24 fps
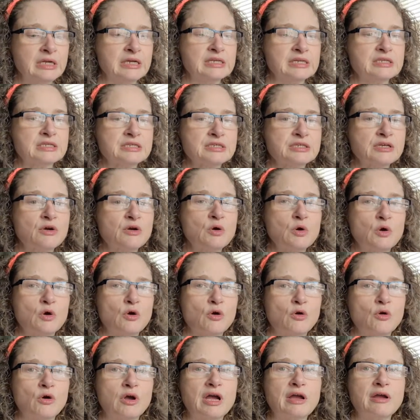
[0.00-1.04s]
So
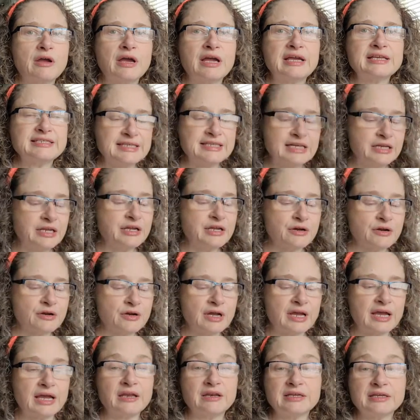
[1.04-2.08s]
I sit here
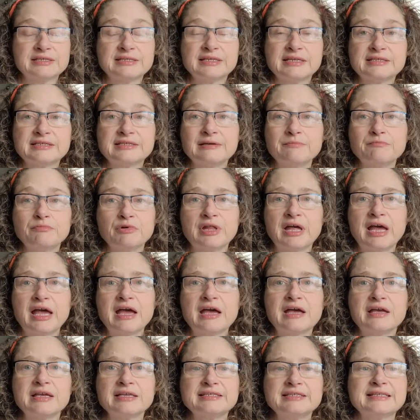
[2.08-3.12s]
and it's as simple
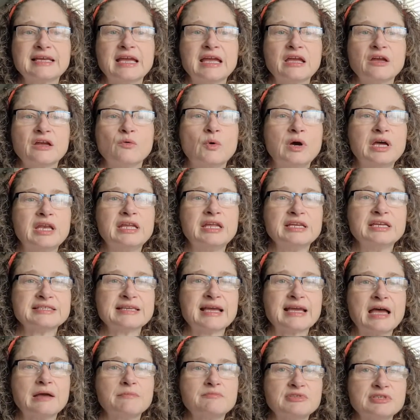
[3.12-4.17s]
as saying, what has
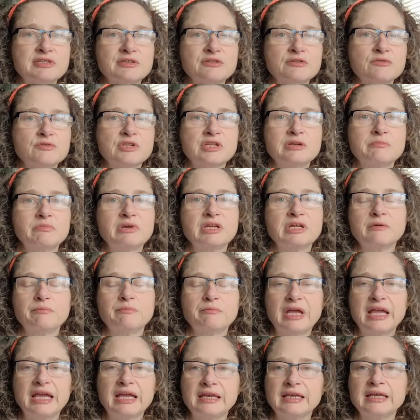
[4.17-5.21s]
absolutely been a
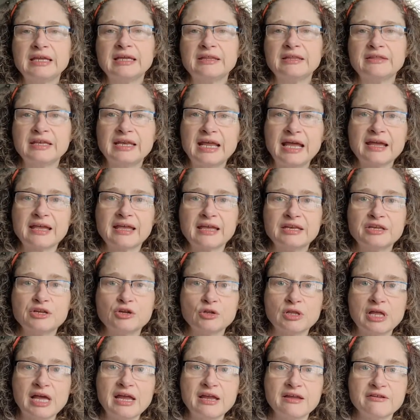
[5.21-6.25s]
pain in the neck in
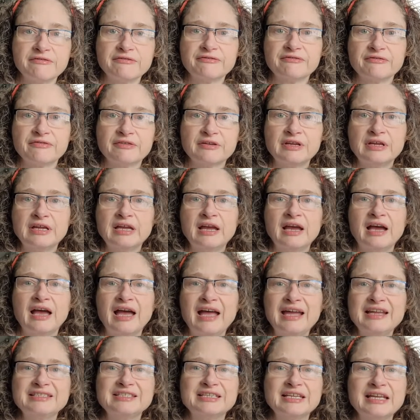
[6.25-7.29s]
your life?
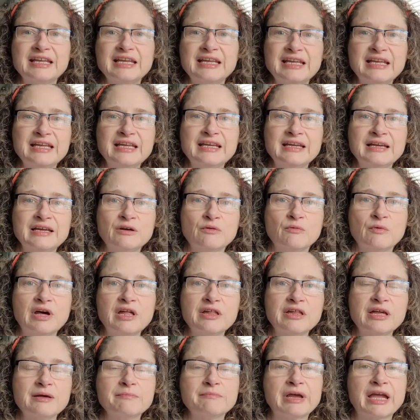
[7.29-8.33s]
Hi, T.
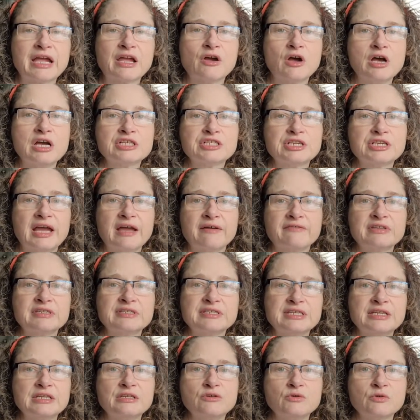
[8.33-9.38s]
Welcome. My gosh, I haven't
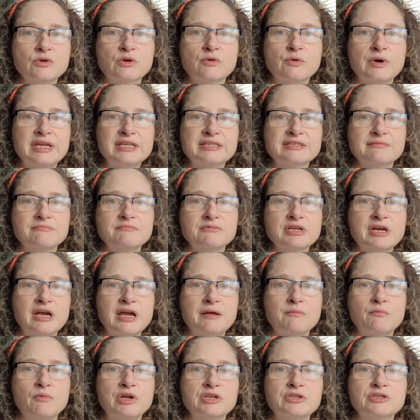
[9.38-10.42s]
seen you in quite some
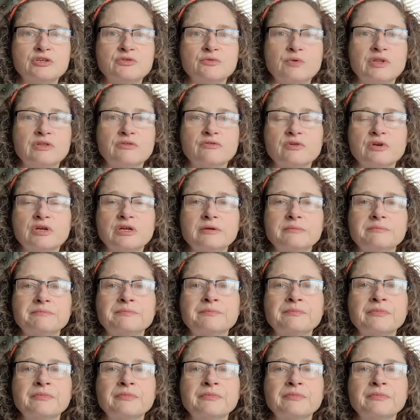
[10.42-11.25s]
time. 1213.